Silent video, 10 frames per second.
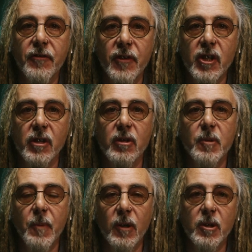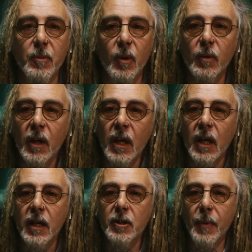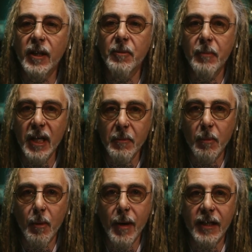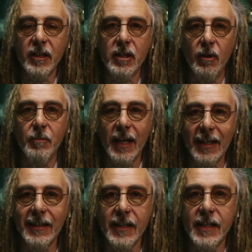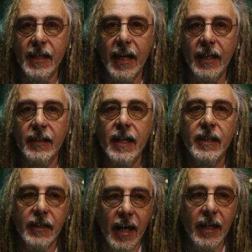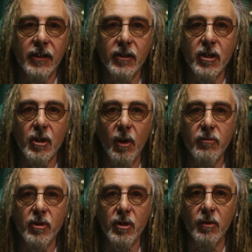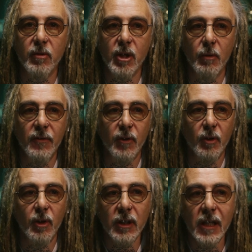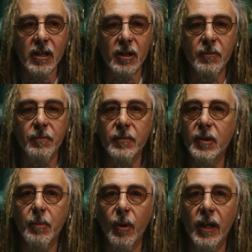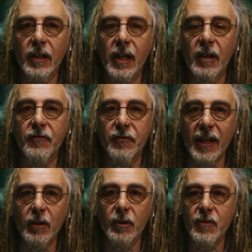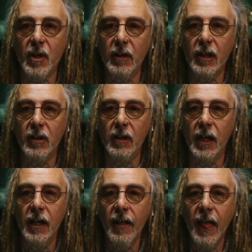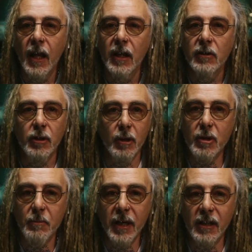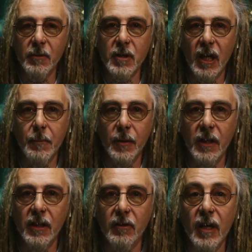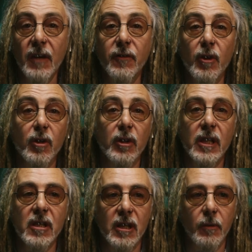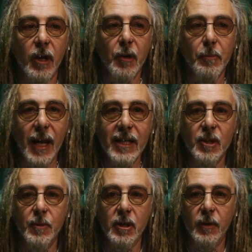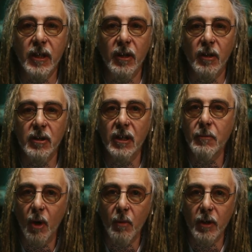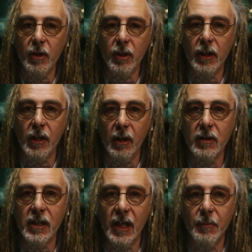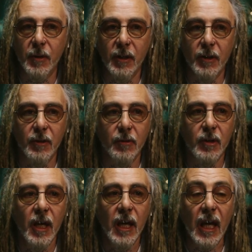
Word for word: efficient as possible, spend the minimum amount of time in the skin getting the desired result. So if you're looking to, to put in a field of solid colour, use a medium taper needle. If you're looking to do a lot of blends between colours, then you might want to look at long taper needles.